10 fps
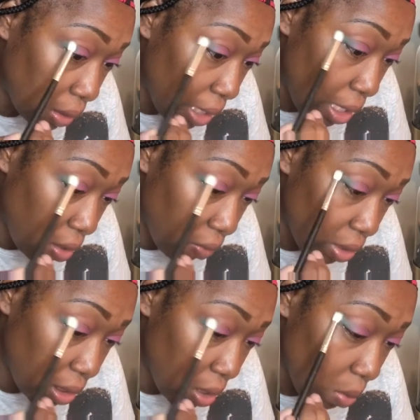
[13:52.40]
they don't
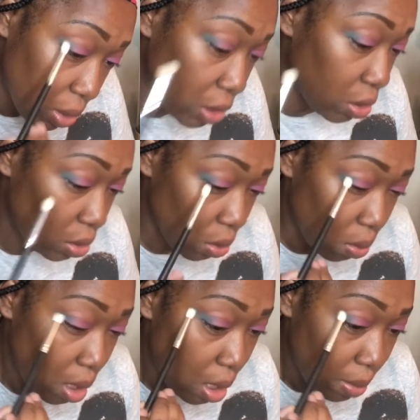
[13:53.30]
really know what to do?
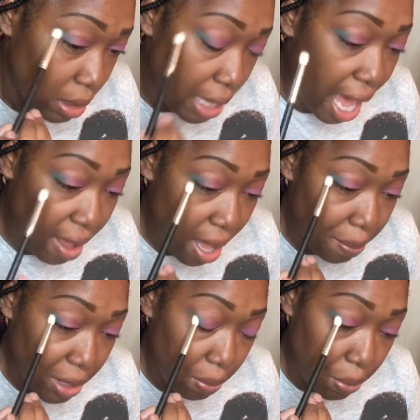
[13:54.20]
Because I have
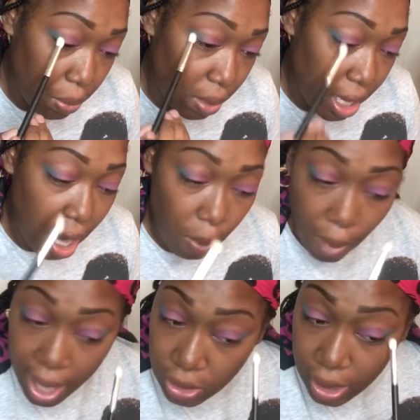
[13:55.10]
people that I
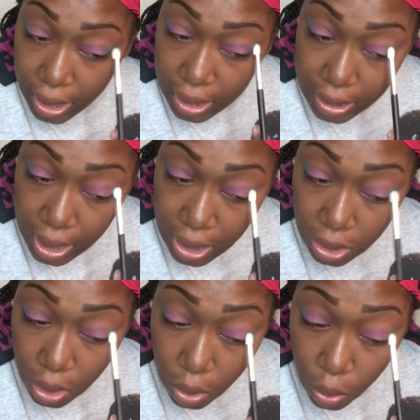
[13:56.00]
watch, like I said,
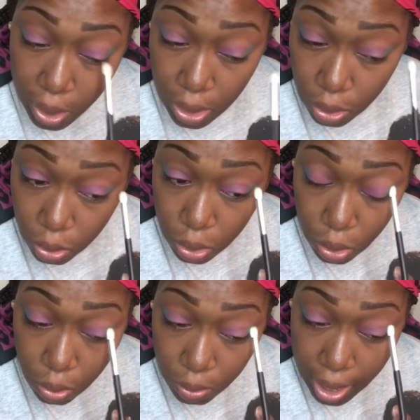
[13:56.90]
you know, quit
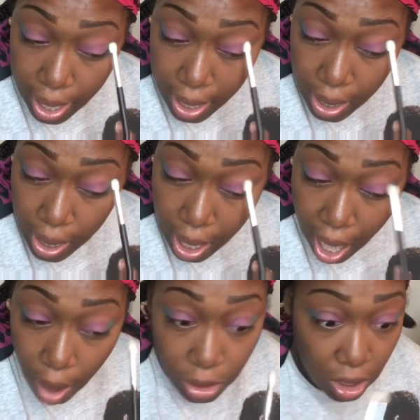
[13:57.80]
YouTube, that
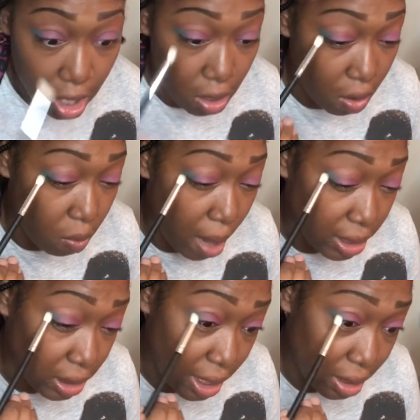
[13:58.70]
I started off
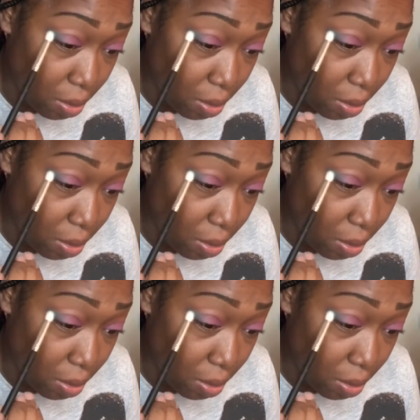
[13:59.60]
watching, like